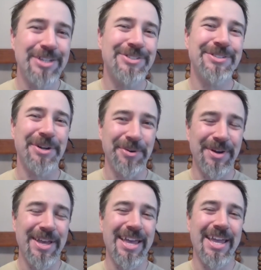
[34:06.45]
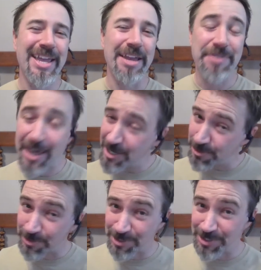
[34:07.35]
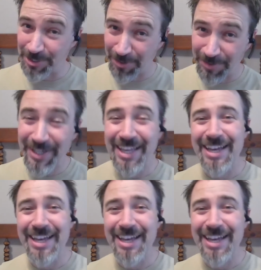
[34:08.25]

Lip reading: So if that interests you,